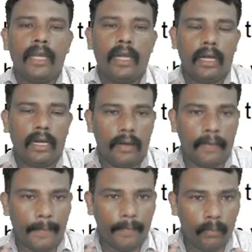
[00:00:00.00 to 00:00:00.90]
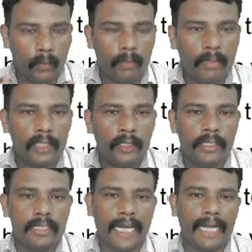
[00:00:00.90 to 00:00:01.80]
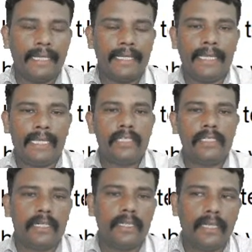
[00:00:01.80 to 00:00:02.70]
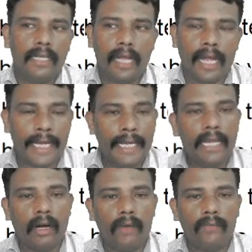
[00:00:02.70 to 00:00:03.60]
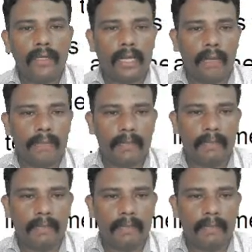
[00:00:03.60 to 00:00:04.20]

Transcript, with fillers: uh, Muhammad Yunus and his idea of Grameen